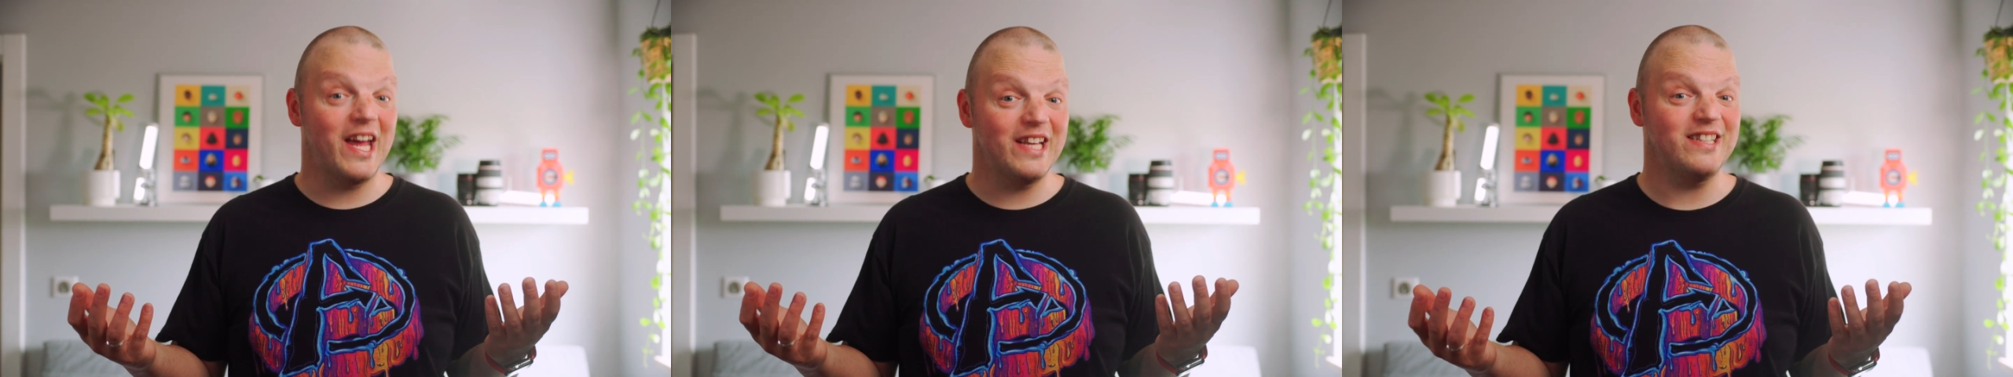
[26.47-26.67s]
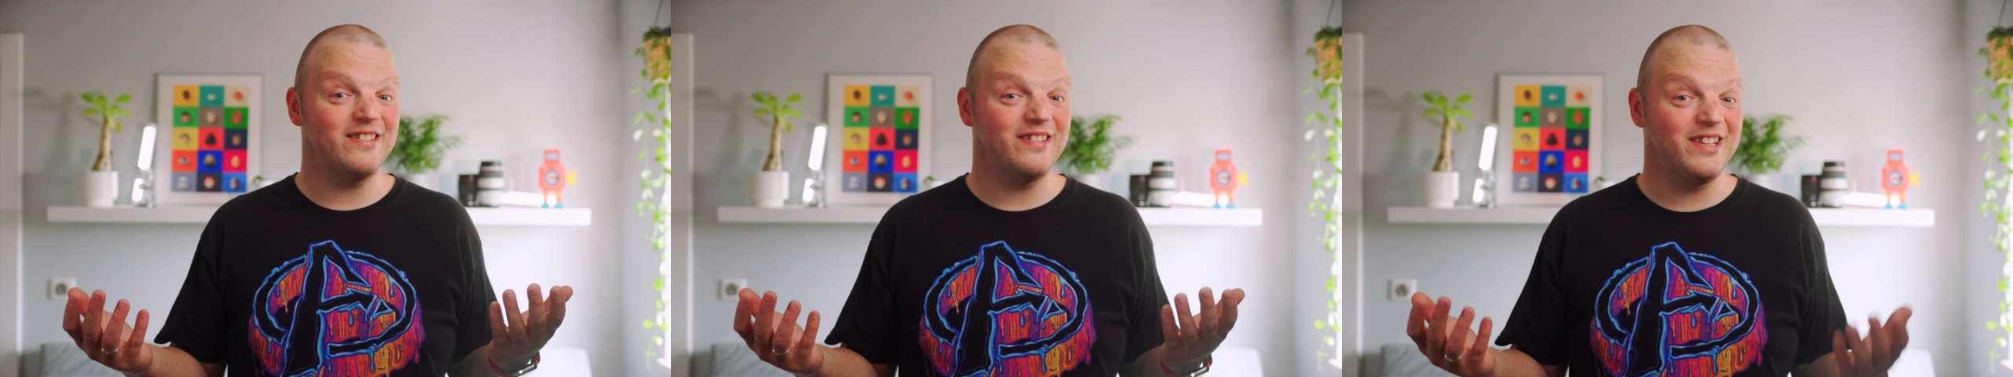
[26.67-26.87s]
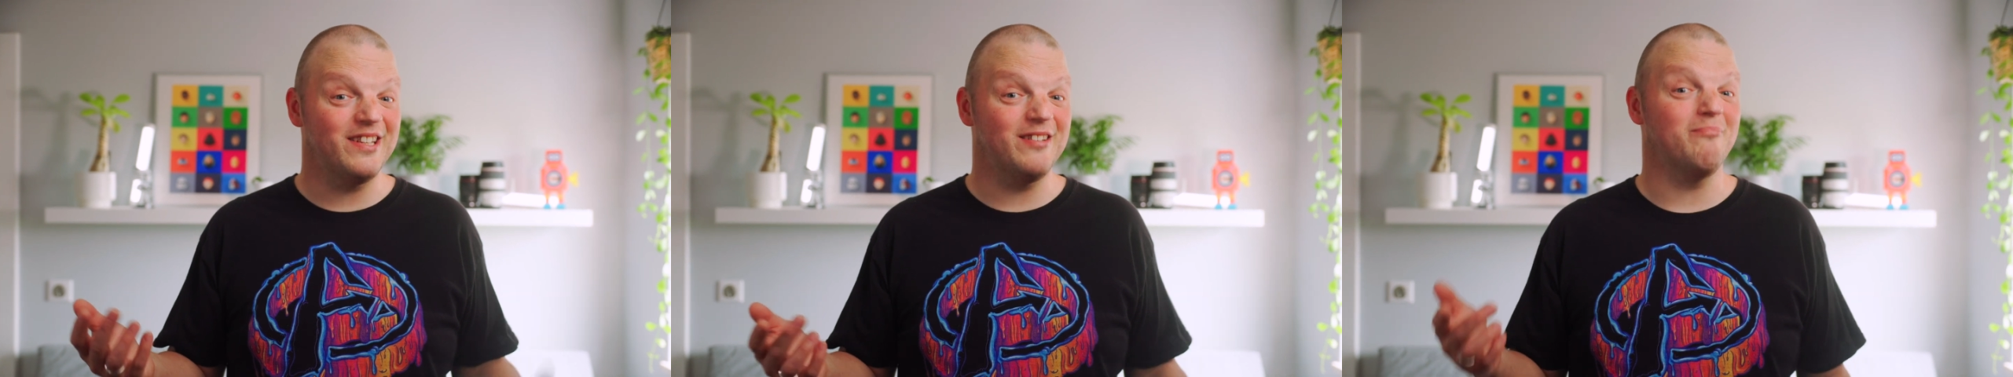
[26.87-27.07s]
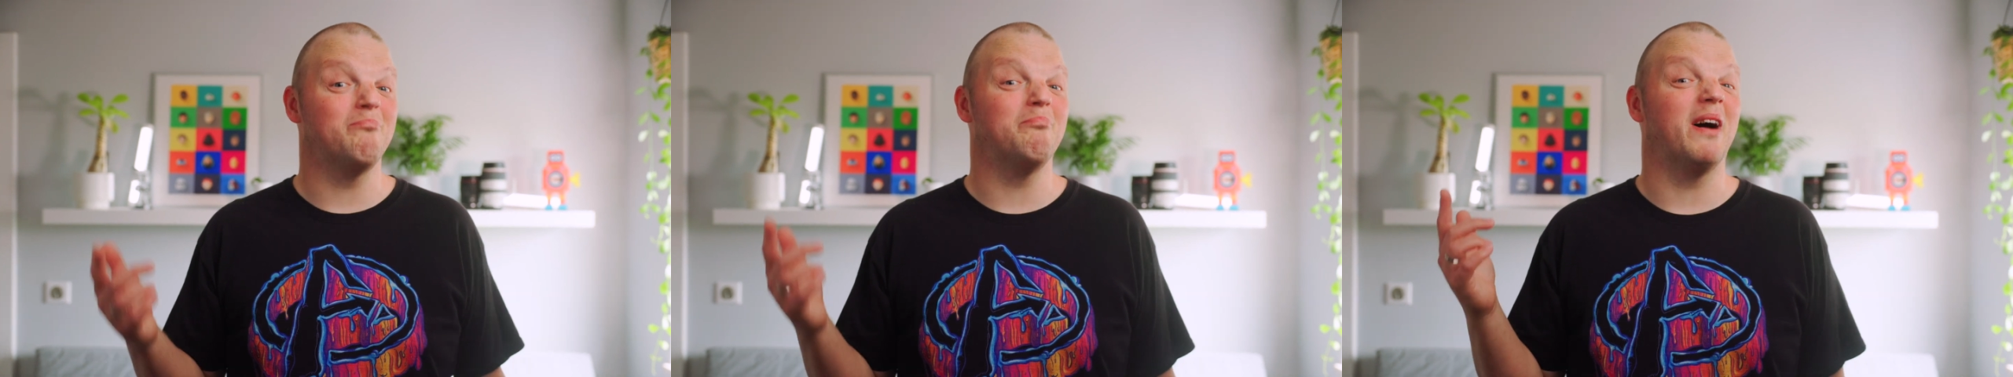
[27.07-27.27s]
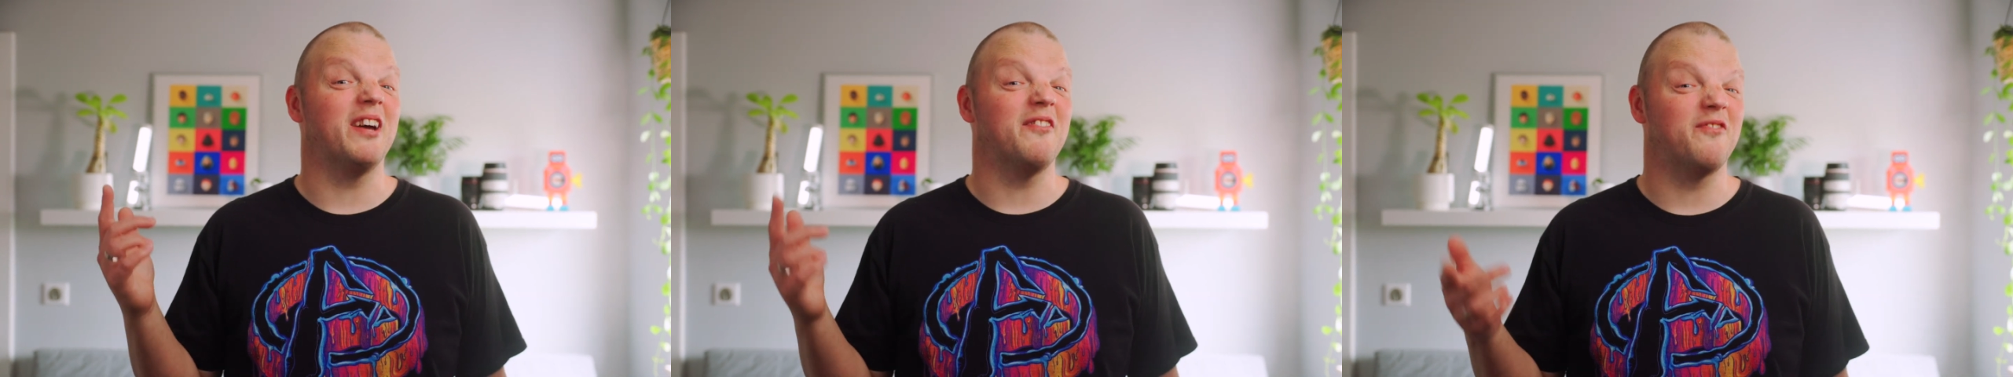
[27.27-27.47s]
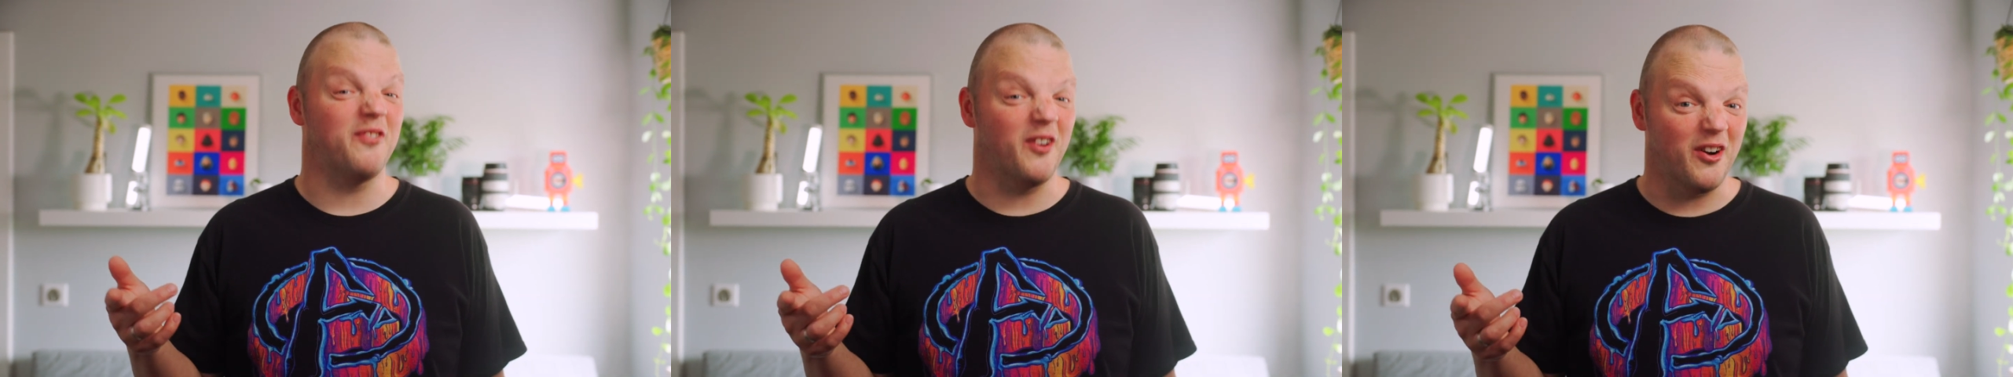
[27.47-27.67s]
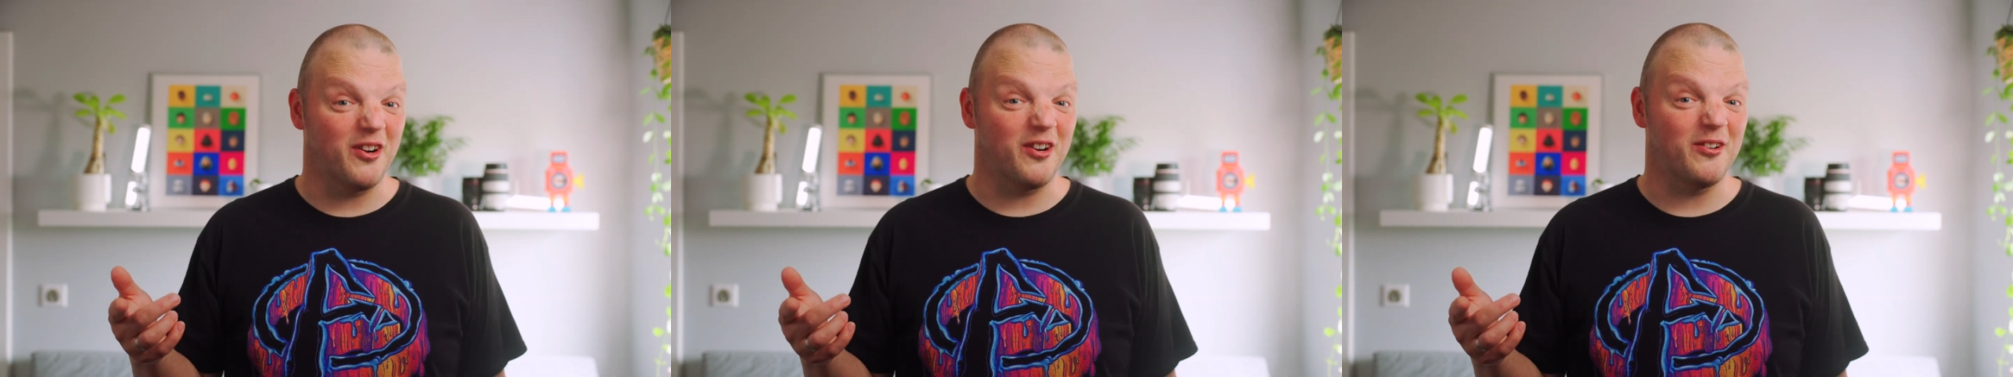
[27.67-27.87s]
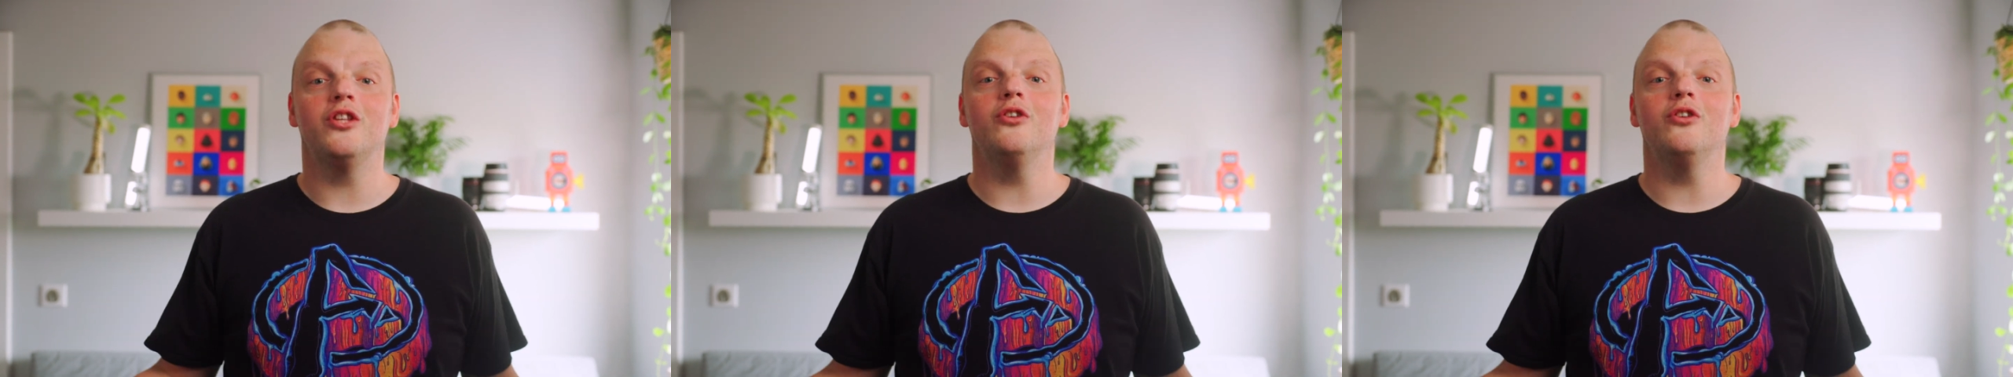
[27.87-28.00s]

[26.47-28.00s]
editing by far.